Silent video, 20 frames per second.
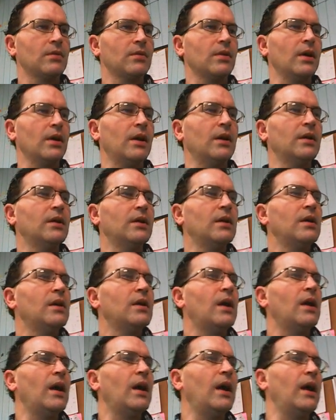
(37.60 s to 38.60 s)
Okay,
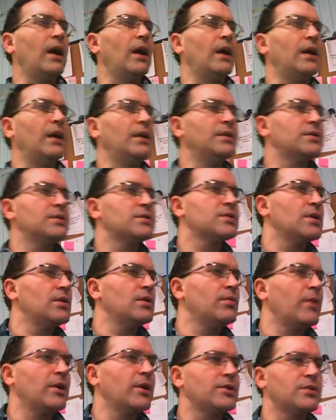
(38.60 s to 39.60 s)
and
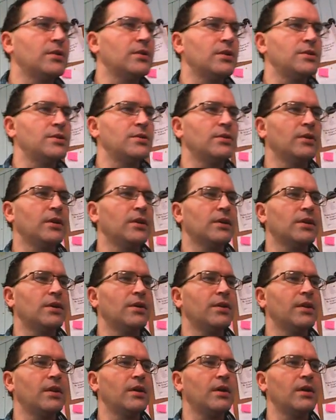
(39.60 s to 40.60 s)
so make sure that you click
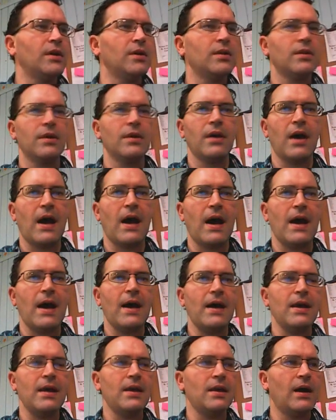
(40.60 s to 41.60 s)
on the
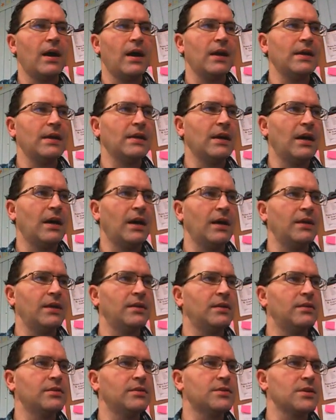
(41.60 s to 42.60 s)
I icon.
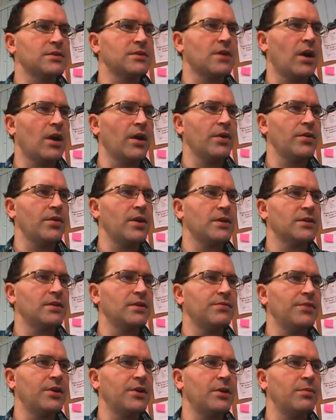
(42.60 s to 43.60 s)
It says Autodesk
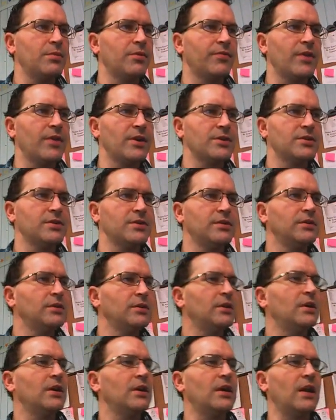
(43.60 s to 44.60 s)
Inventor Professional,
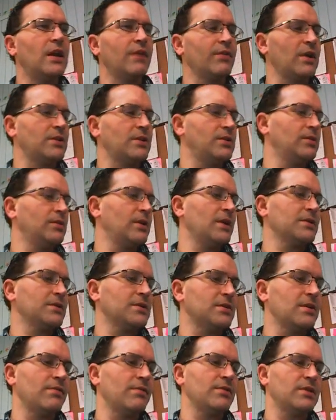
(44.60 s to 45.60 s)
and I've got
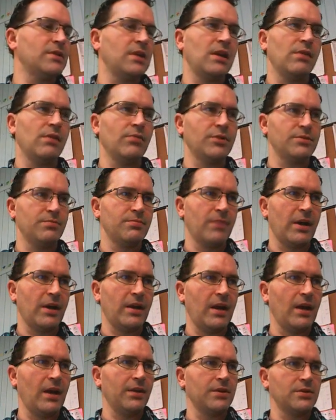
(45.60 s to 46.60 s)
2017, which by
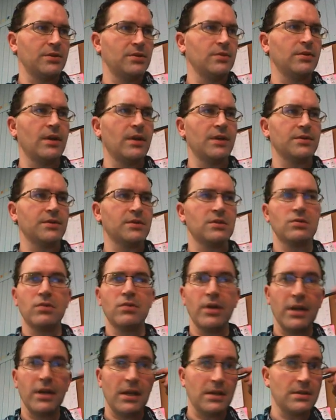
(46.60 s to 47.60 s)
now there's
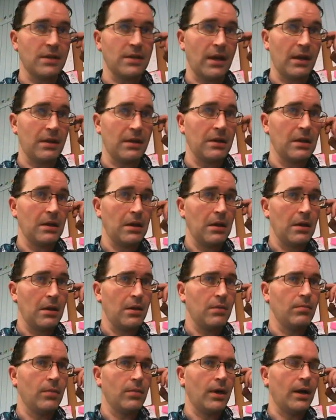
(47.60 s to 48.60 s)
2020. It's out,
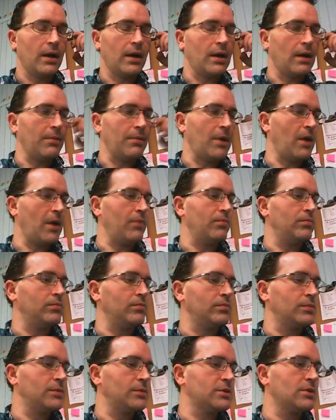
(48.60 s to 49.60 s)
but I'm not
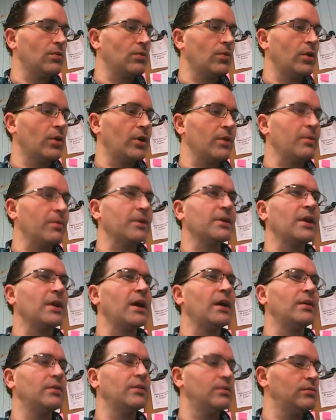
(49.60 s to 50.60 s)
so worried about
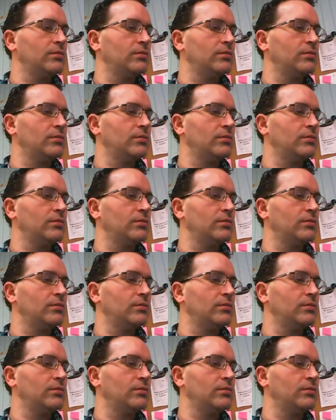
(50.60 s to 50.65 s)
that.